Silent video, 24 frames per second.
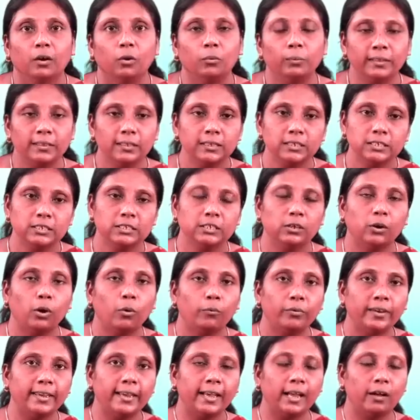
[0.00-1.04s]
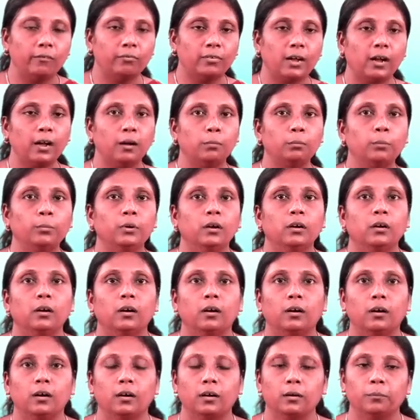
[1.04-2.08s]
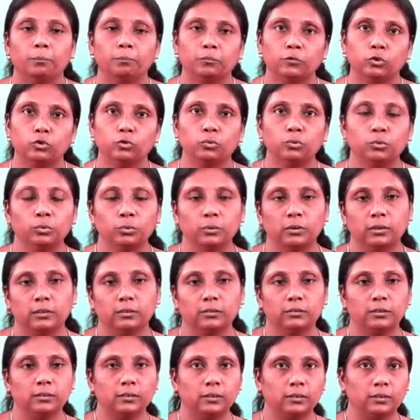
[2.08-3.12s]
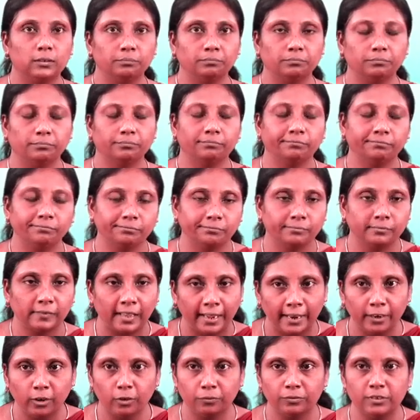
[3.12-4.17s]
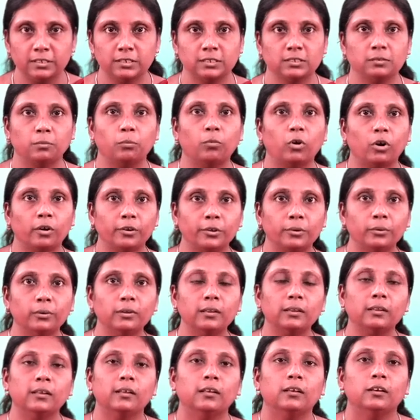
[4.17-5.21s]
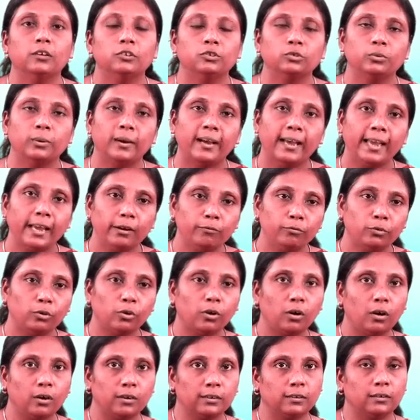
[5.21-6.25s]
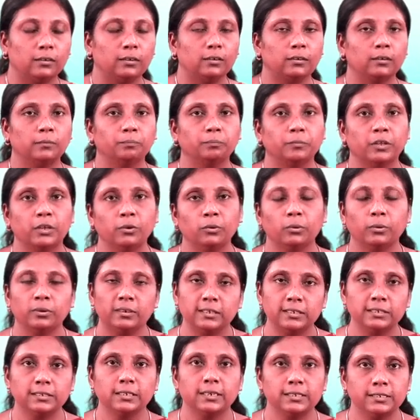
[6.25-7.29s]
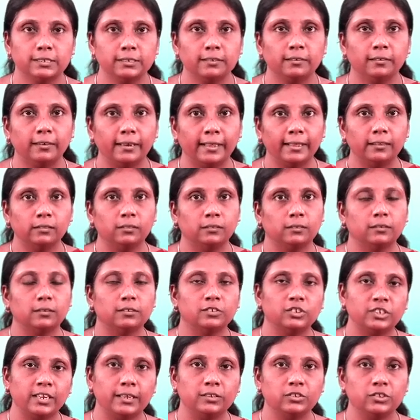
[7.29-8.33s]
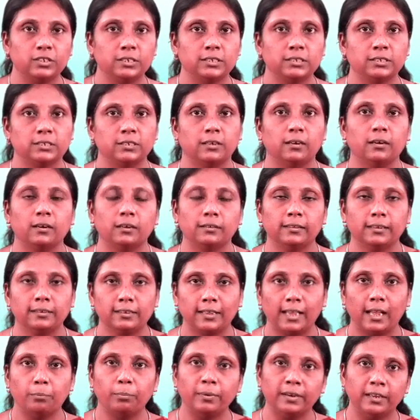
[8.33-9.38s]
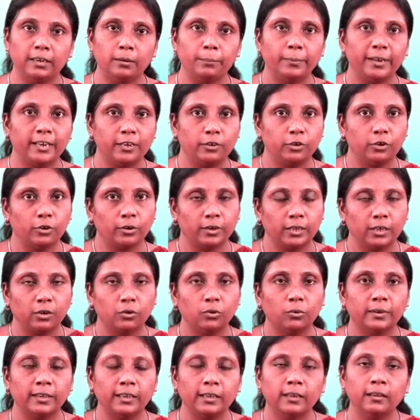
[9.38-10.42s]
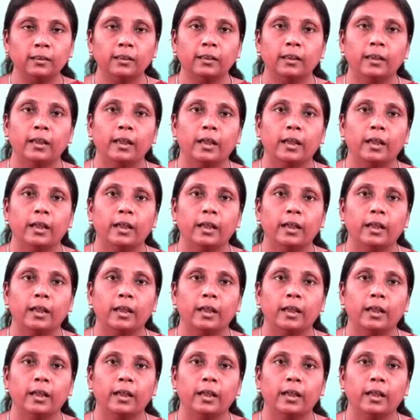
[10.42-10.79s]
with this uh, we have come um, to the end of this module so I have talked, um, you know, discussed in length the changes uh, that happen in meat during cooking.